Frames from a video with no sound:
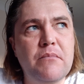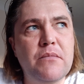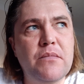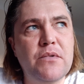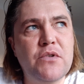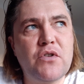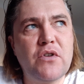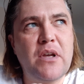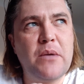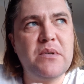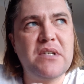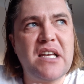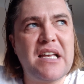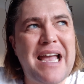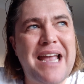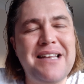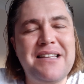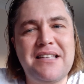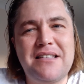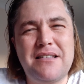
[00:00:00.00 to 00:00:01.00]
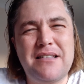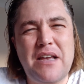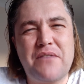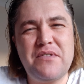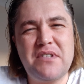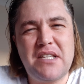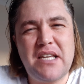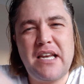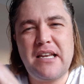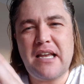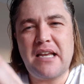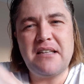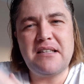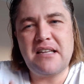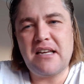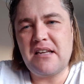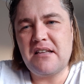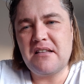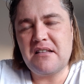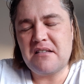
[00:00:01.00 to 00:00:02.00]
So he was like eight, 17,
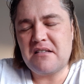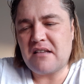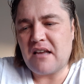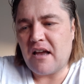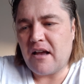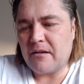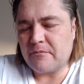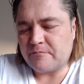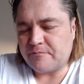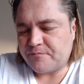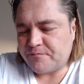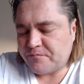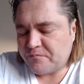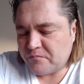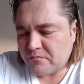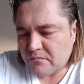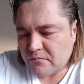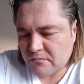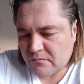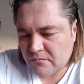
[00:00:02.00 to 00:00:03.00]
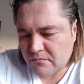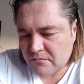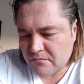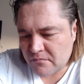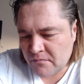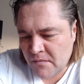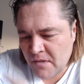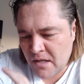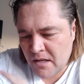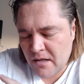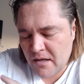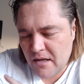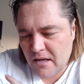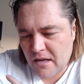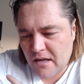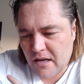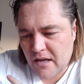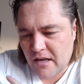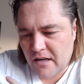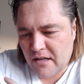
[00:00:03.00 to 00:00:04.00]
18 at the time.
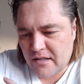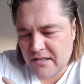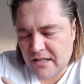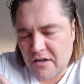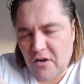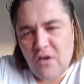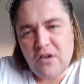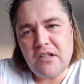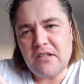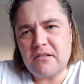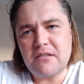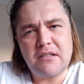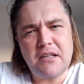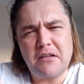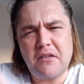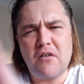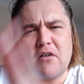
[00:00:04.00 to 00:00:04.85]
And he said, oh, he said,